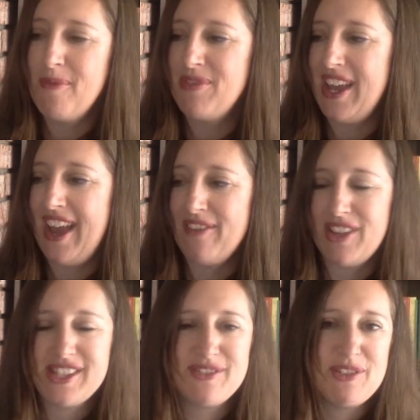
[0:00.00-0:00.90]
They have
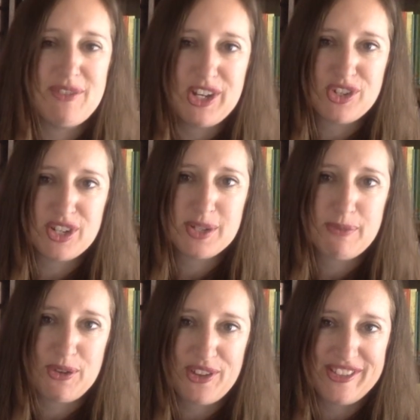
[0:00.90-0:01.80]
lots of adventures
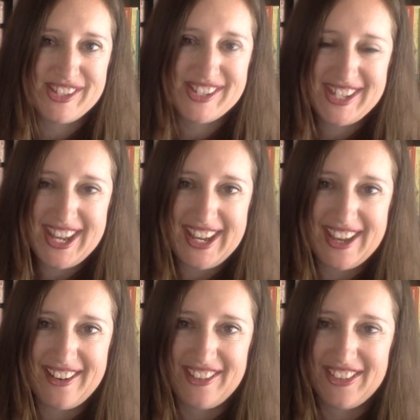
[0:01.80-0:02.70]
both on the sea
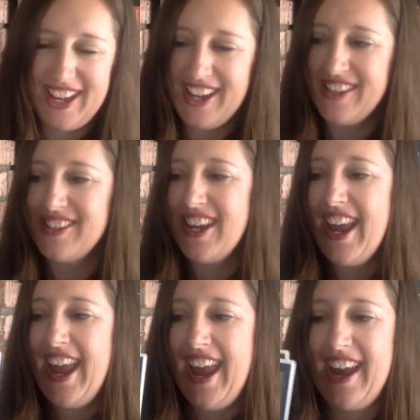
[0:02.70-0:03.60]
and on land,
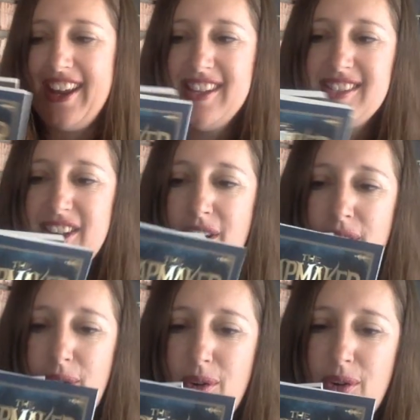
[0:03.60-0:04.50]
and it's a
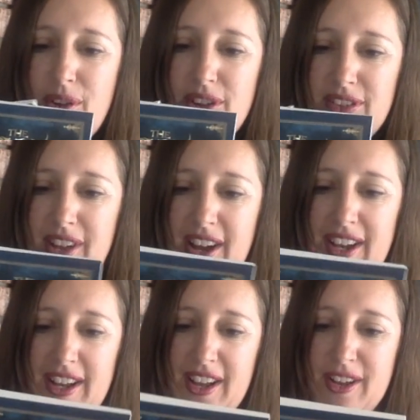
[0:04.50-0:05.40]
whole lot
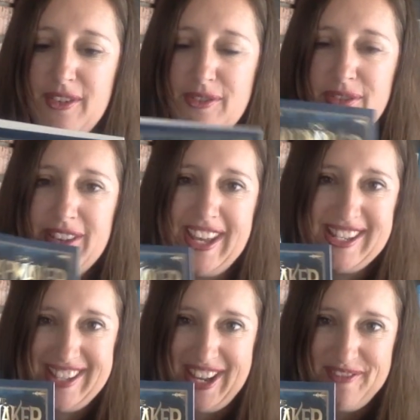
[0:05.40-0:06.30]
of
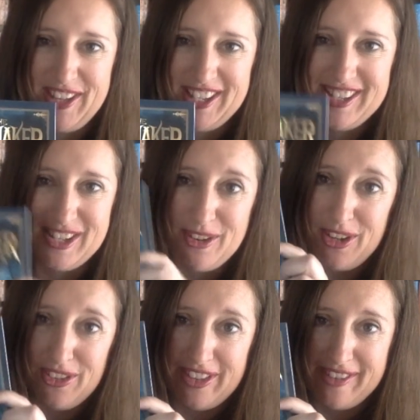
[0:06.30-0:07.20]
excitement. So
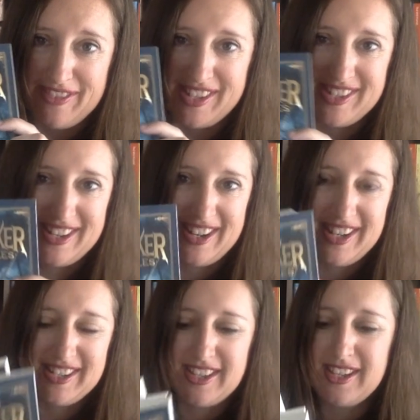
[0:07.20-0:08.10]
you'll love this
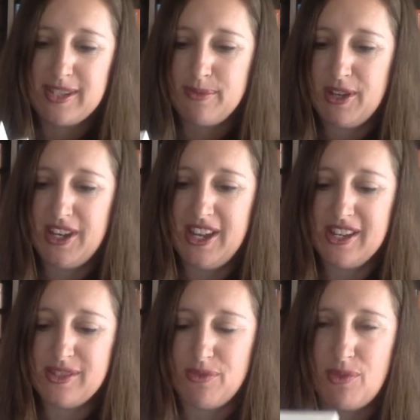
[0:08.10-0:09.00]
series. This one
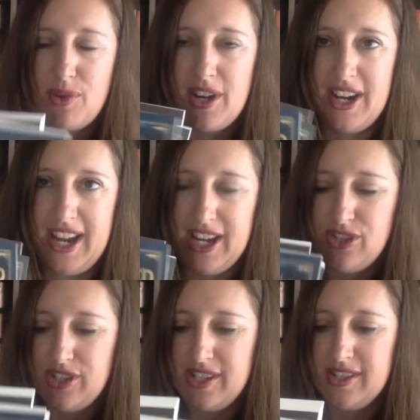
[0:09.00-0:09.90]
is for
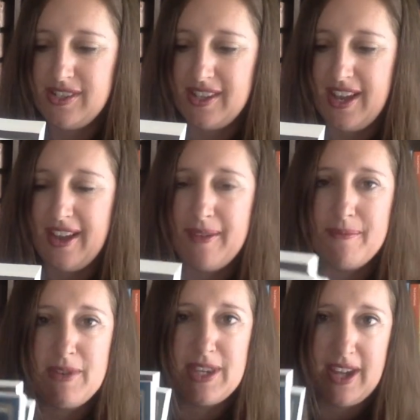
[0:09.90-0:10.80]
ages
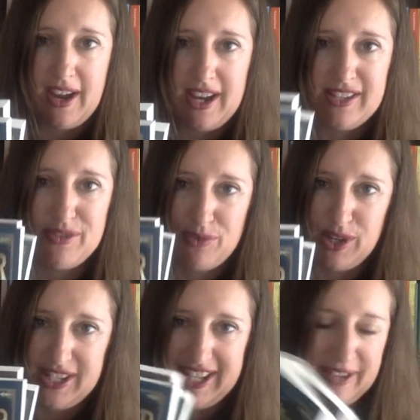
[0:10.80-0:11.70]
9 to
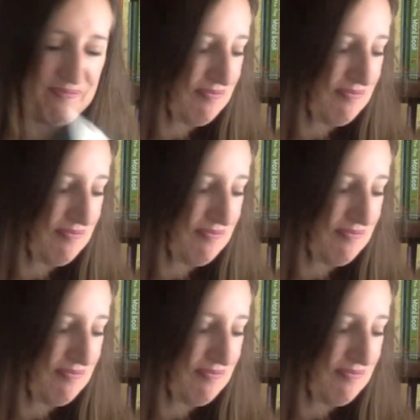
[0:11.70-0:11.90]
14.